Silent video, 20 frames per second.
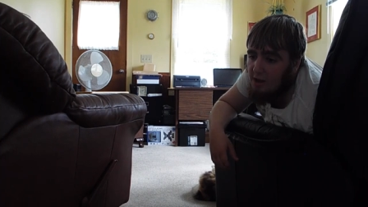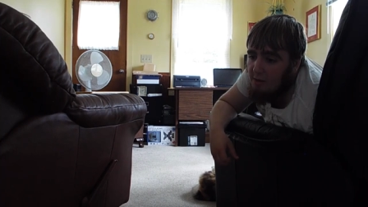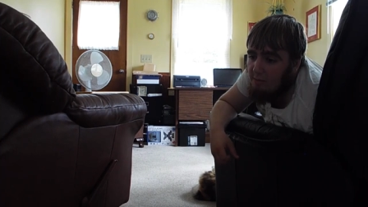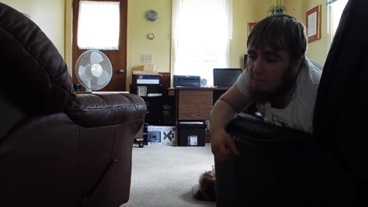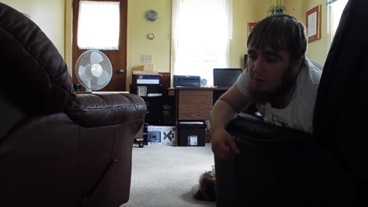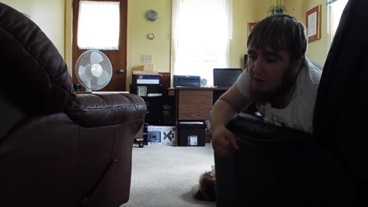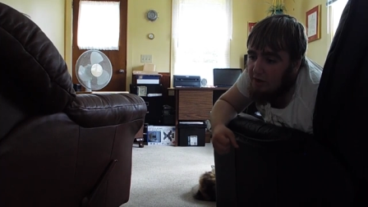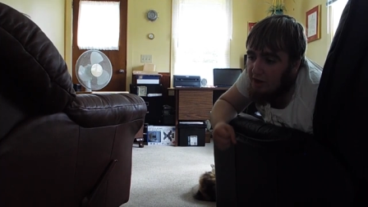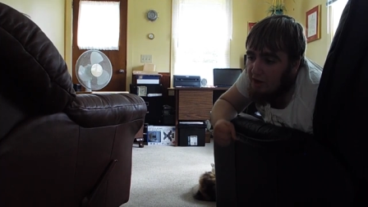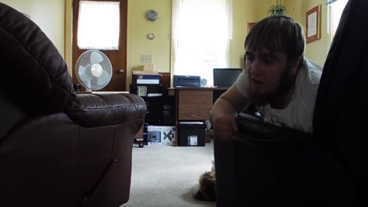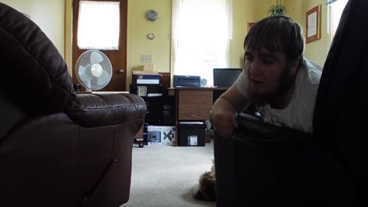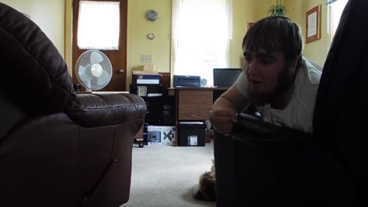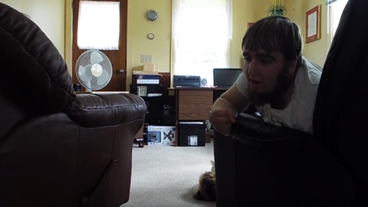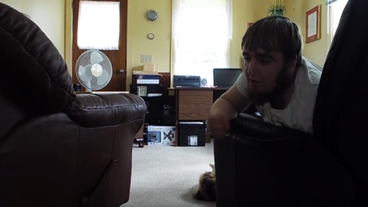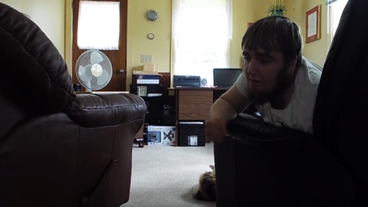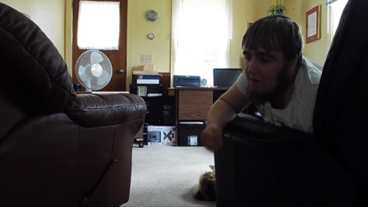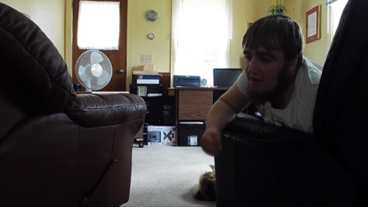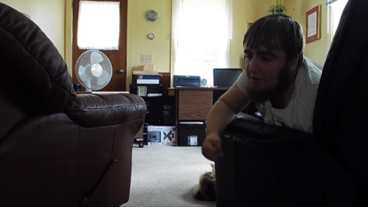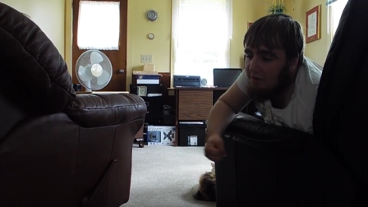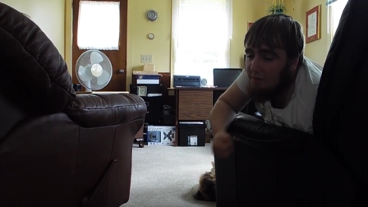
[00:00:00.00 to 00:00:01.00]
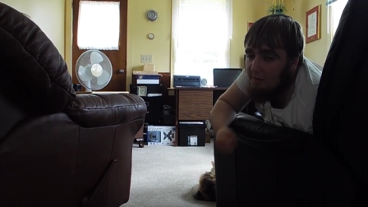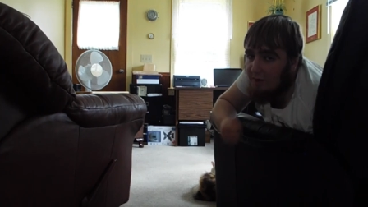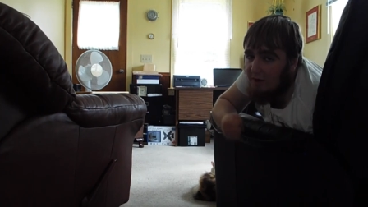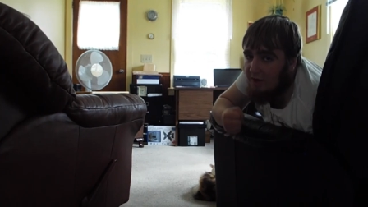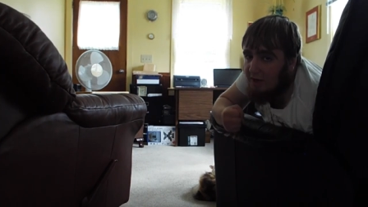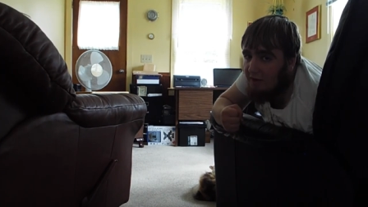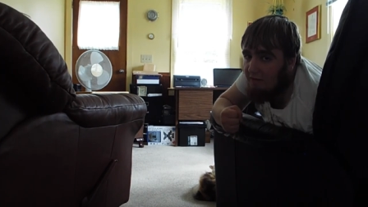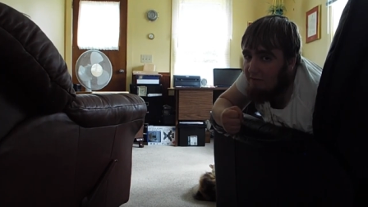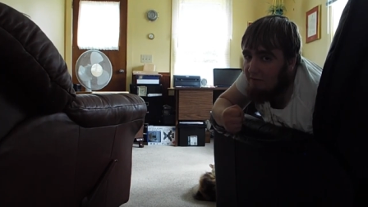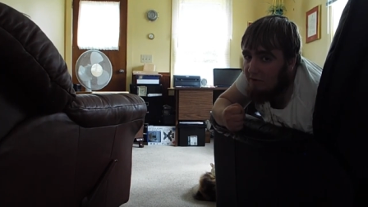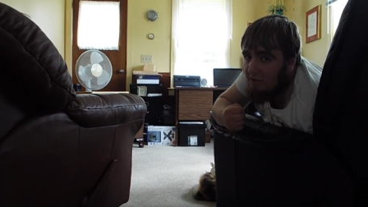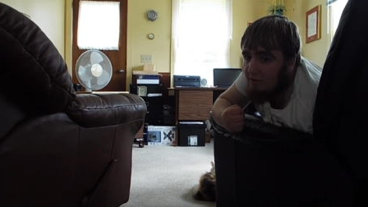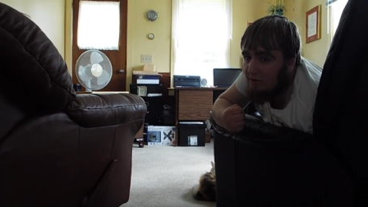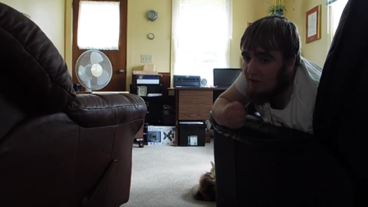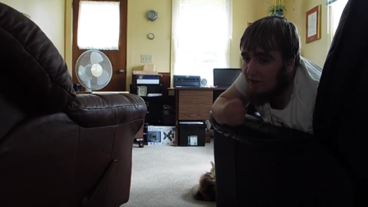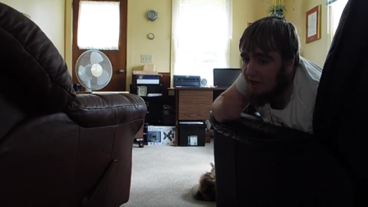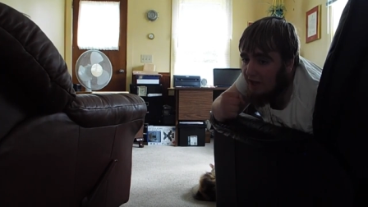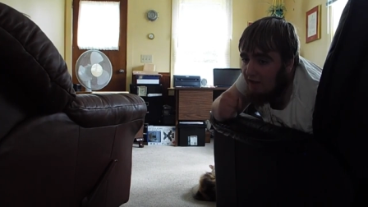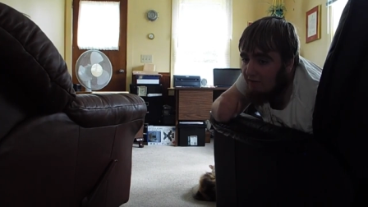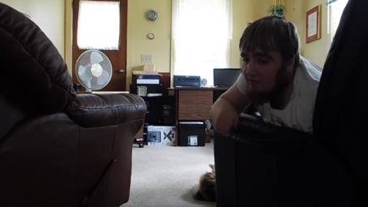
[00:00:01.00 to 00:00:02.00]
but not always have the mic in view,
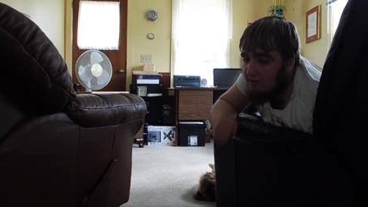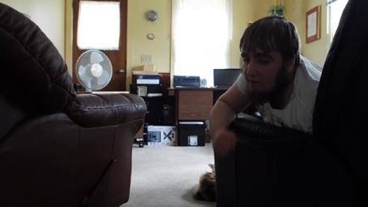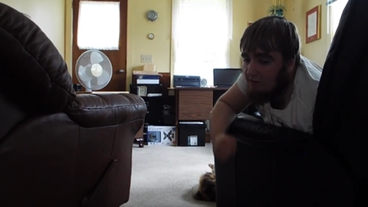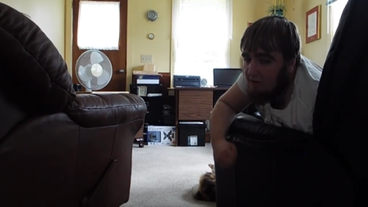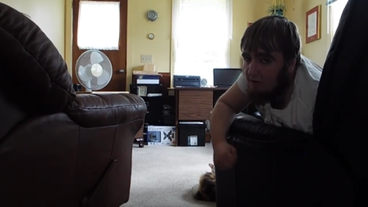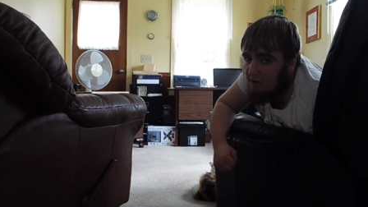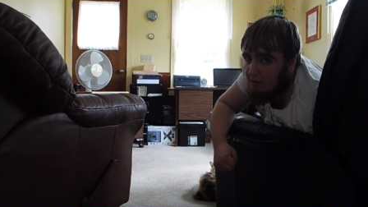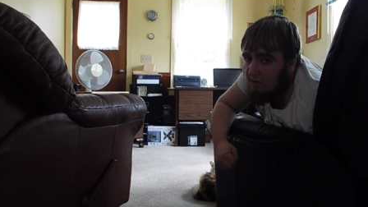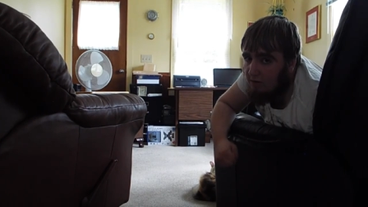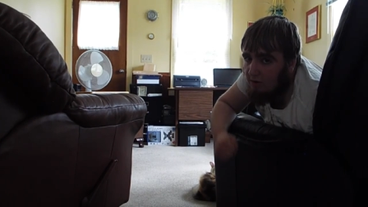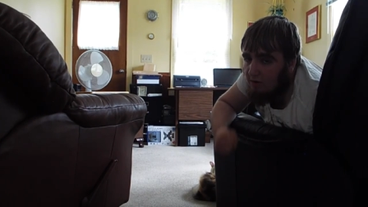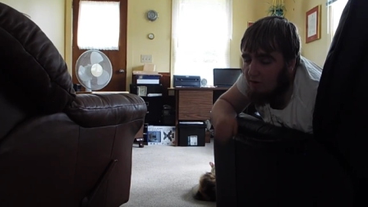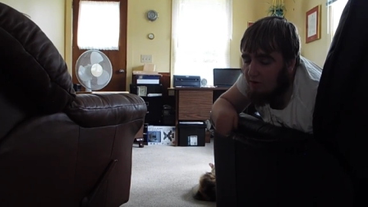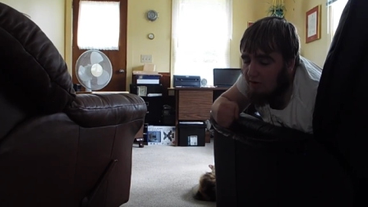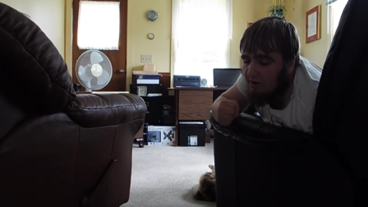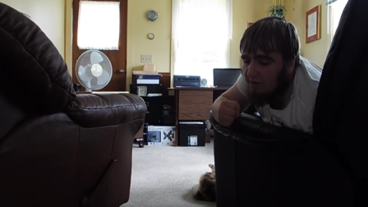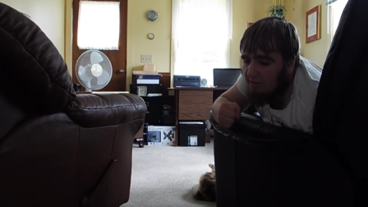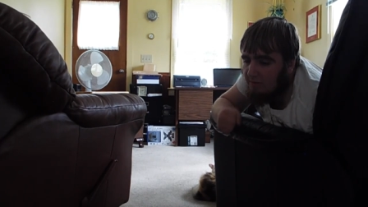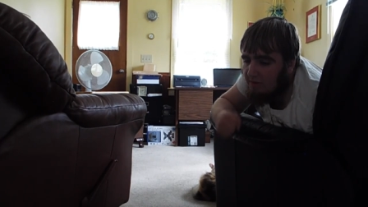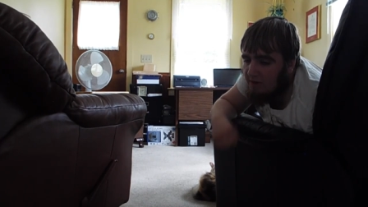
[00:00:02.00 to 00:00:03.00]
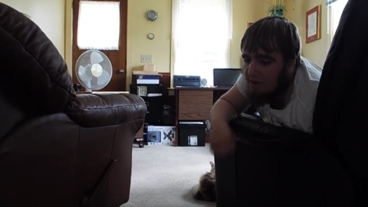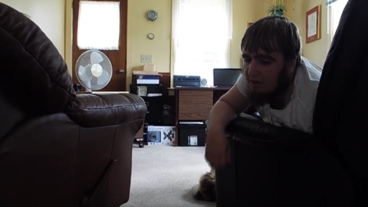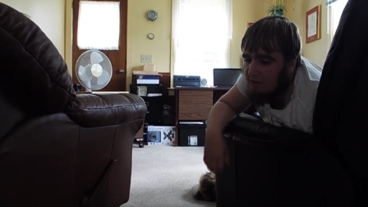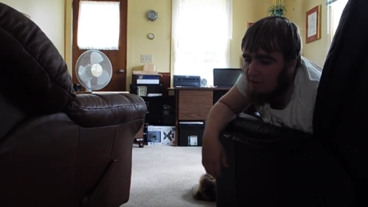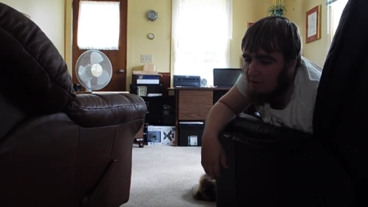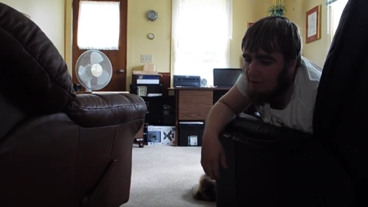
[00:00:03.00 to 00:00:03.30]
like have it lower or something, or,